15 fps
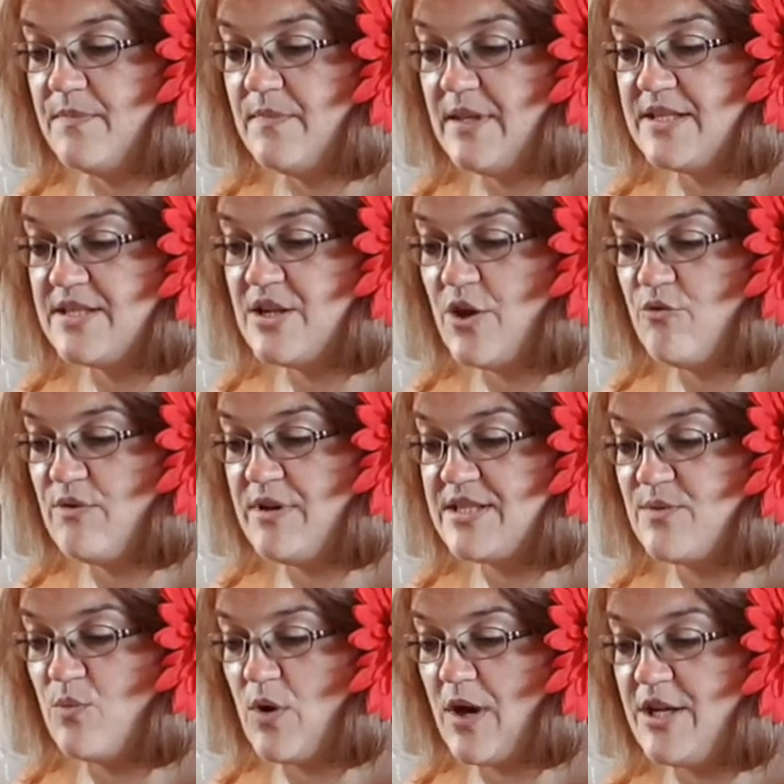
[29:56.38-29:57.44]
There's no
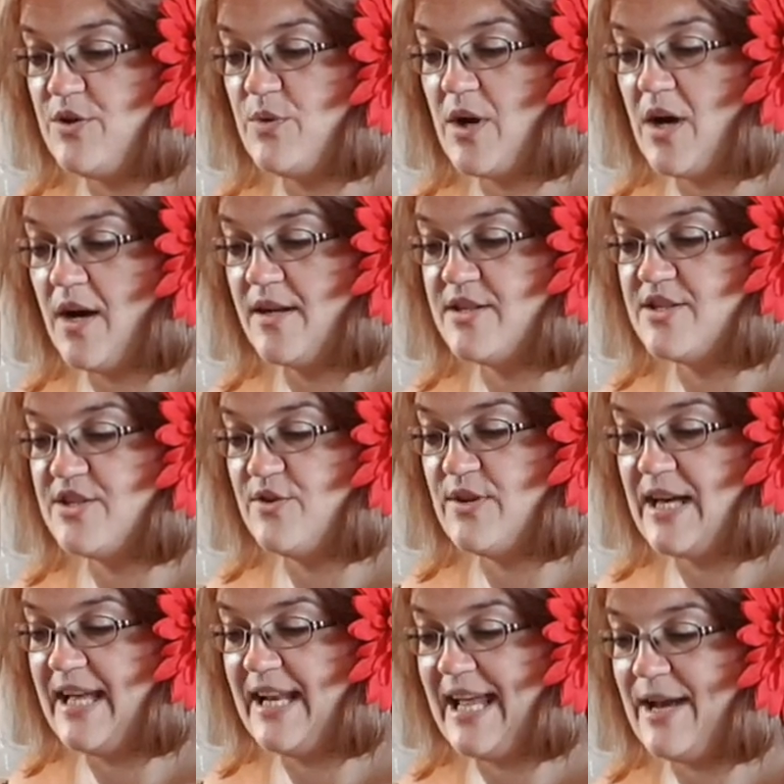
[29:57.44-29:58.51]
reason why you can't do
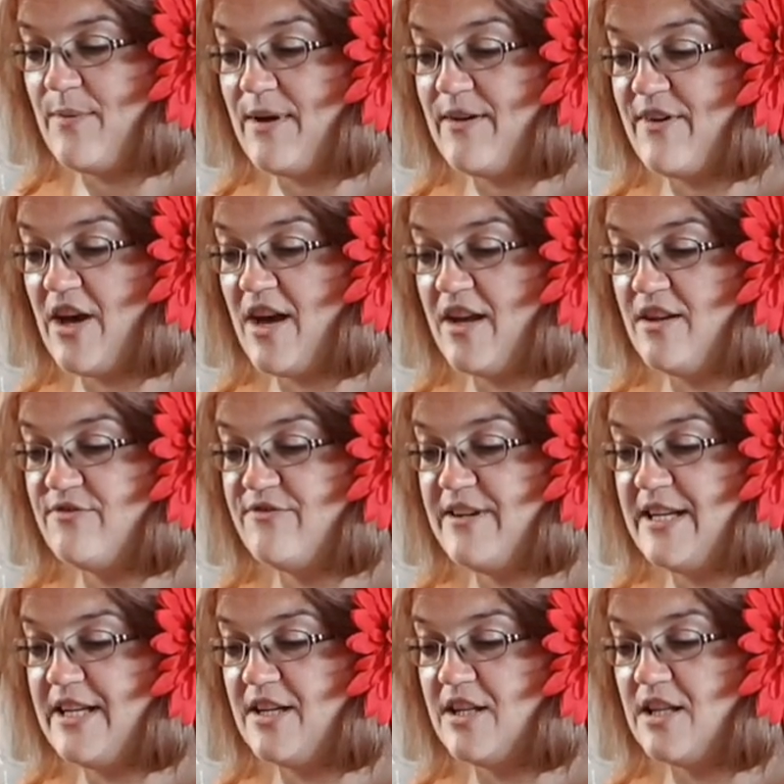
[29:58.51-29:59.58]
that. However, I
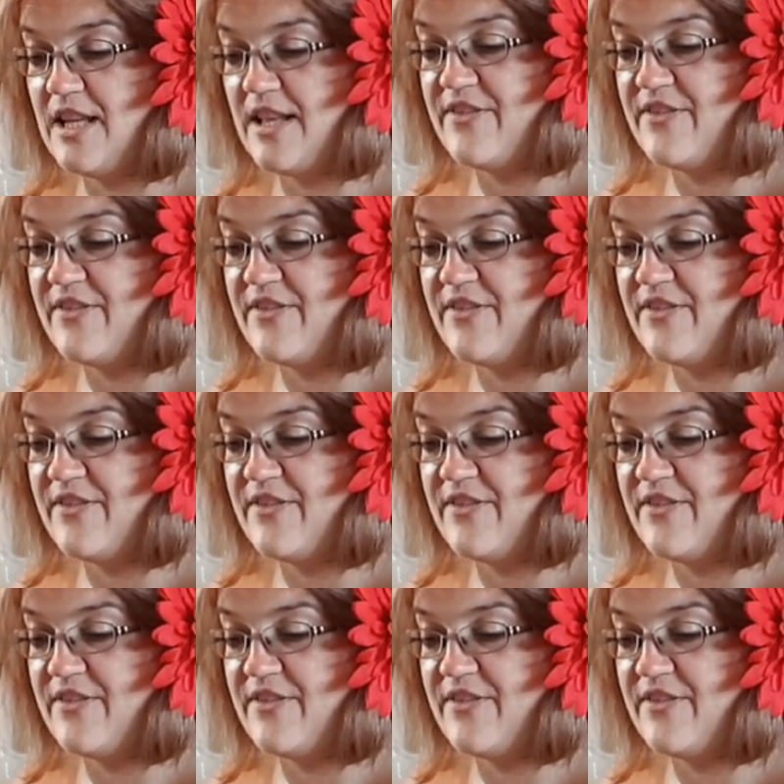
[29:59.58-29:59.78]
feel